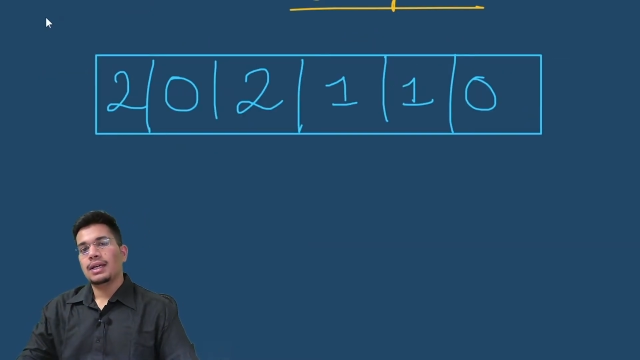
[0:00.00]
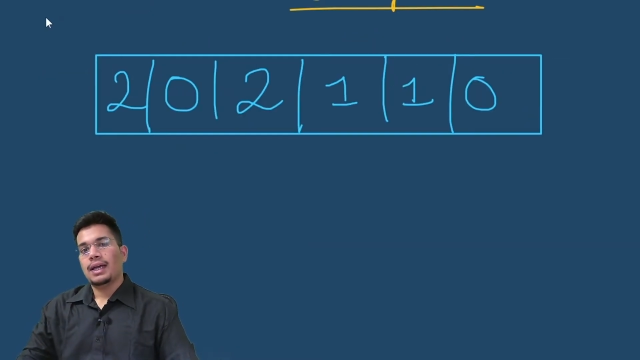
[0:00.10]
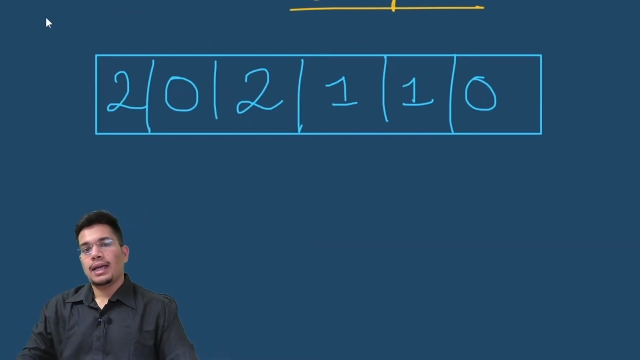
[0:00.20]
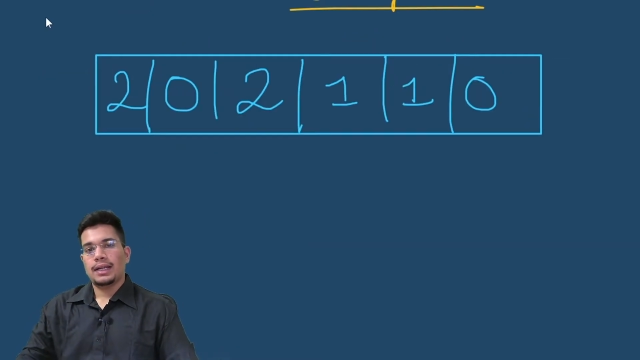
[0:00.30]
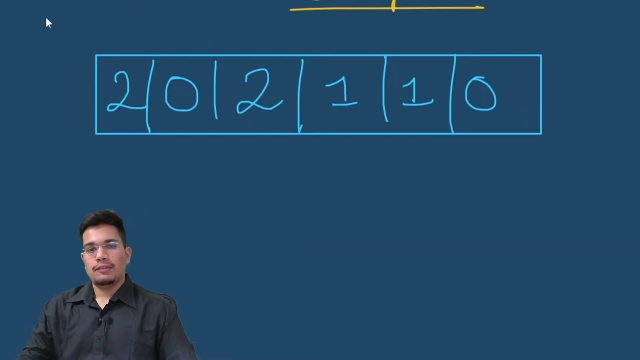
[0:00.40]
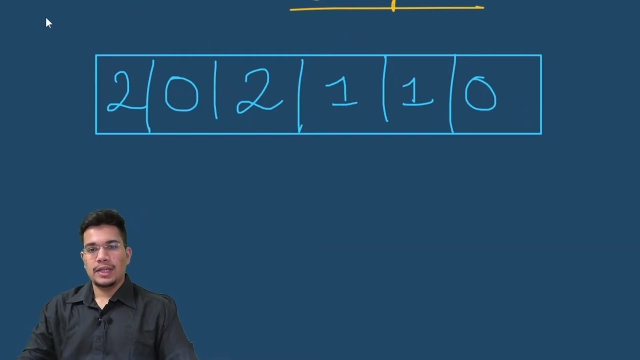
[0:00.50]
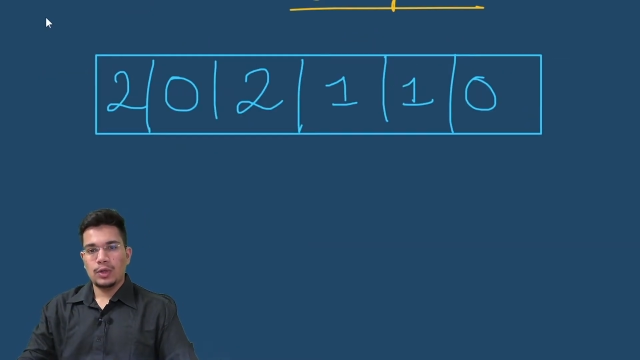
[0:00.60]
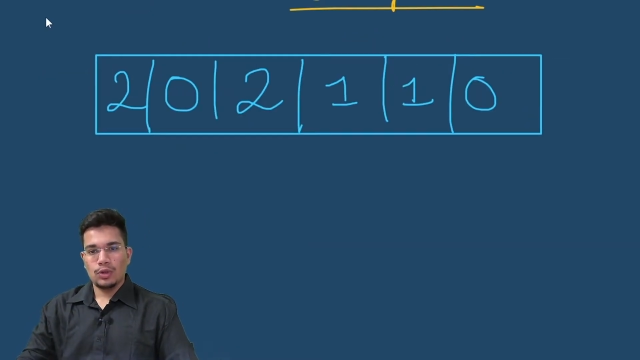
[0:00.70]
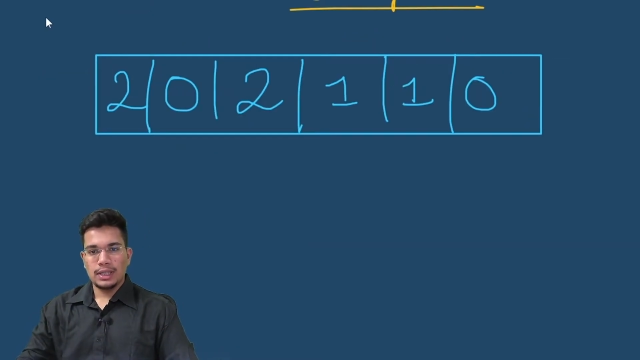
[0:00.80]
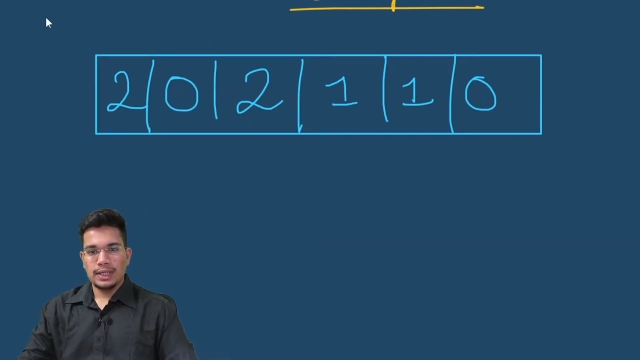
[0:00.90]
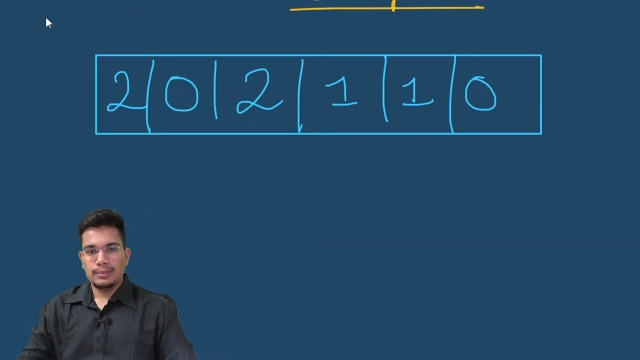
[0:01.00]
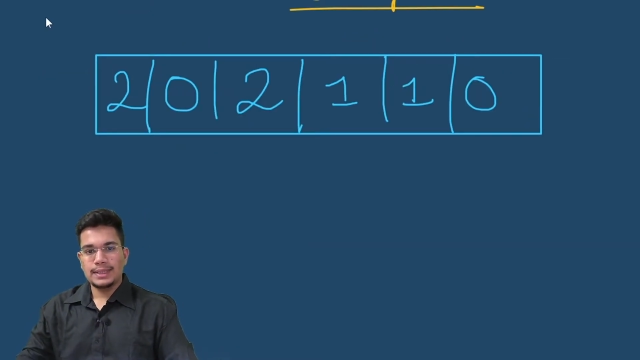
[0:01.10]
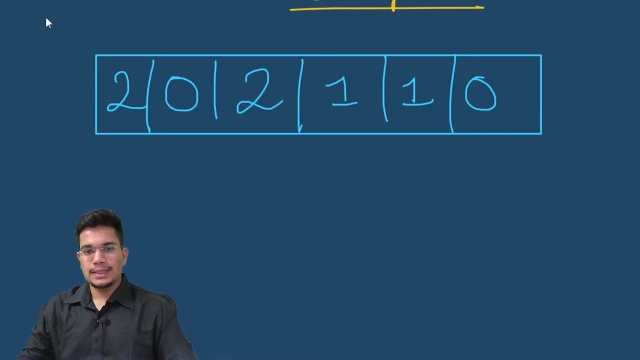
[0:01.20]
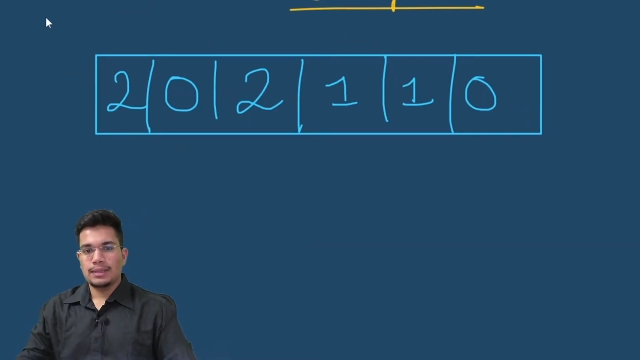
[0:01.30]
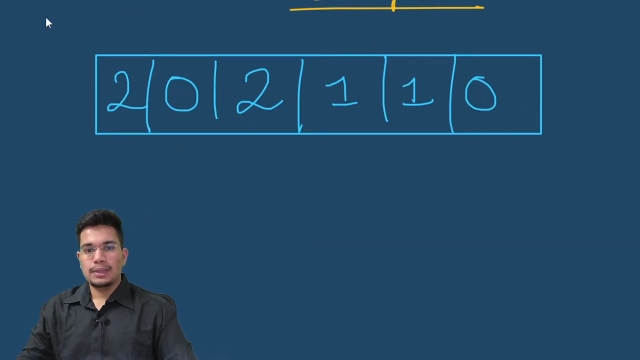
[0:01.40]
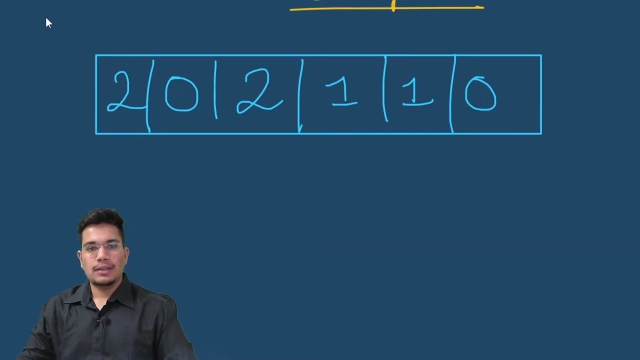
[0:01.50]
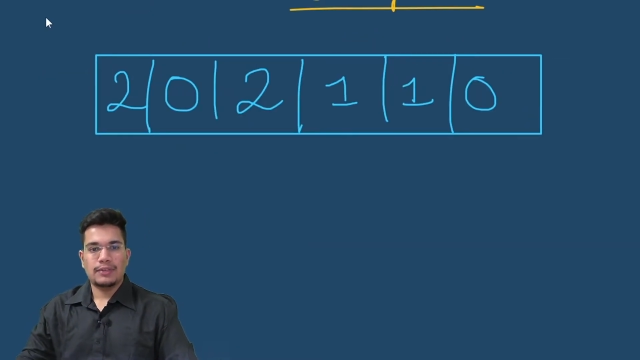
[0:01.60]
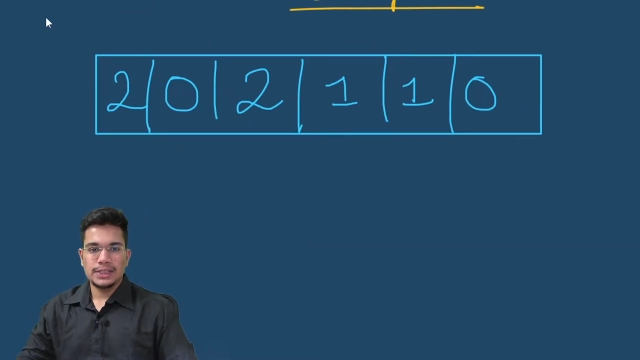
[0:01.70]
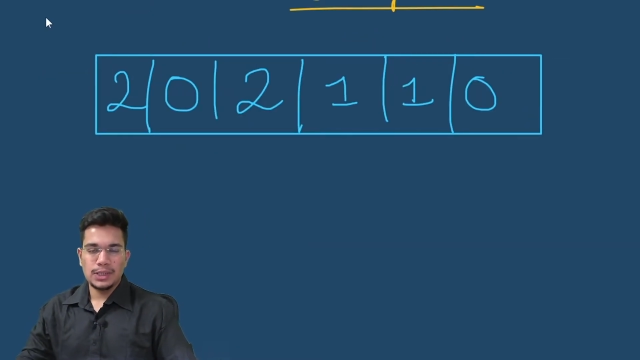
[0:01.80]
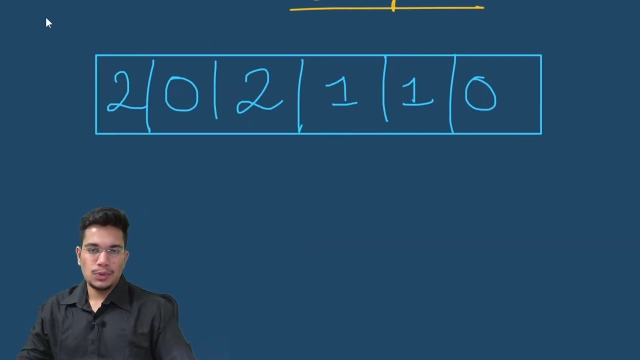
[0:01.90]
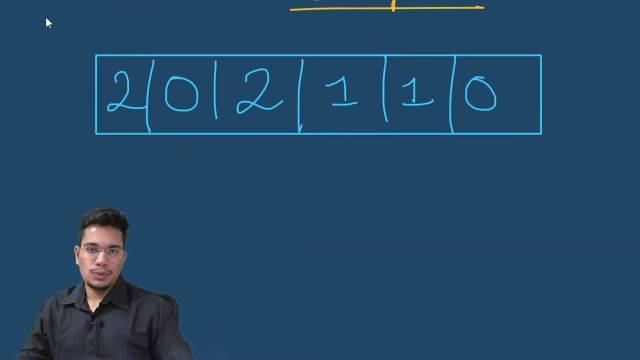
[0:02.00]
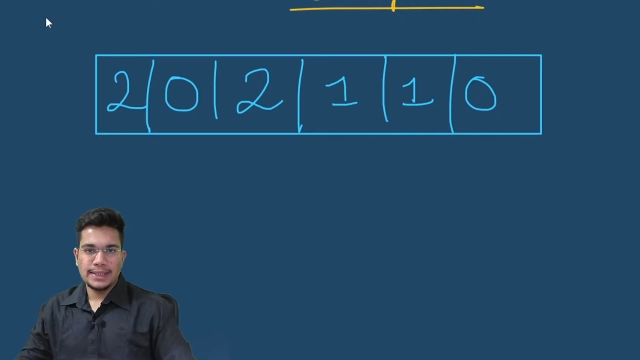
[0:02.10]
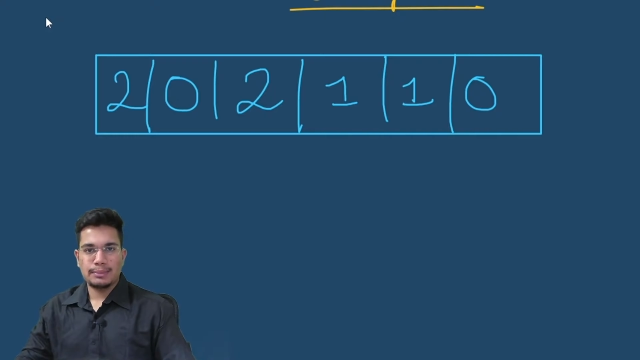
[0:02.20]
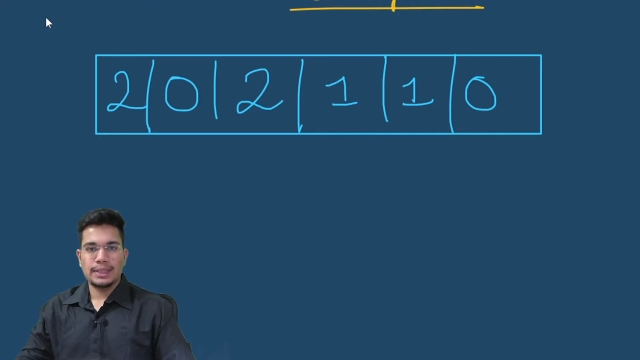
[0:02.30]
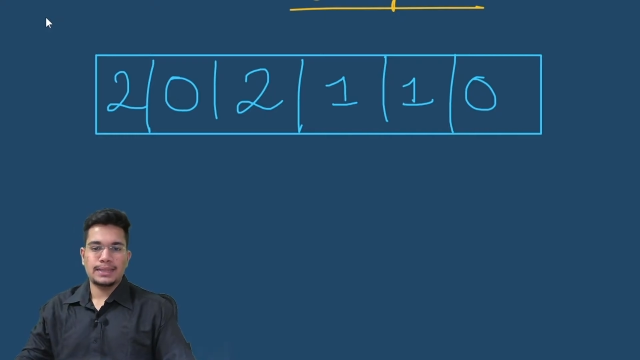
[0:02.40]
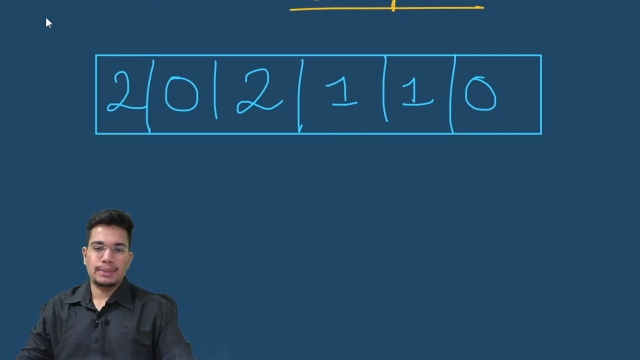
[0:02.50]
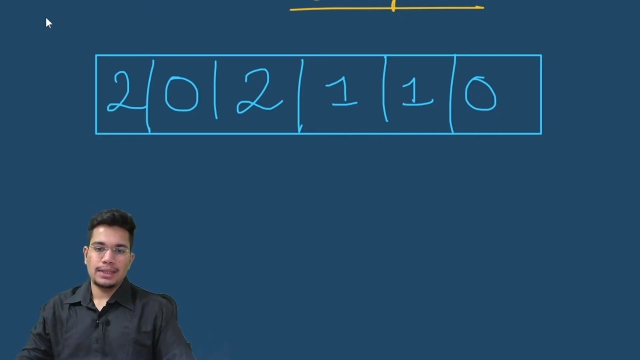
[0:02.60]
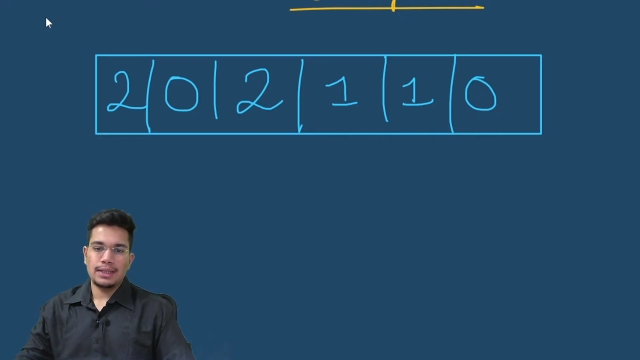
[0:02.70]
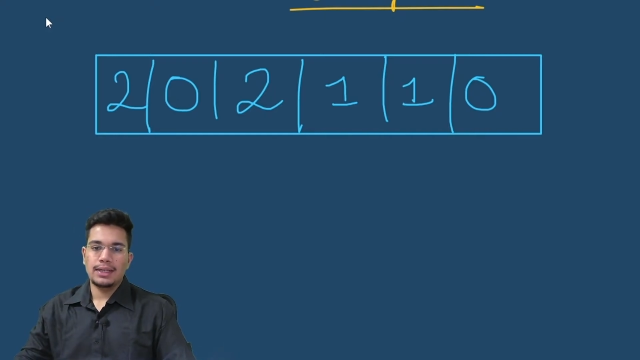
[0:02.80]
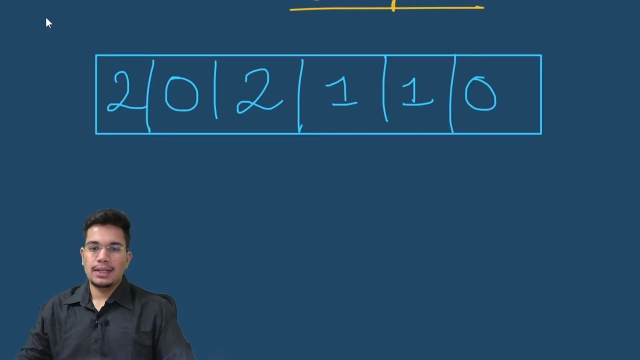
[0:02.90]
And I've read on the elements in a bigger fashion to explain this better.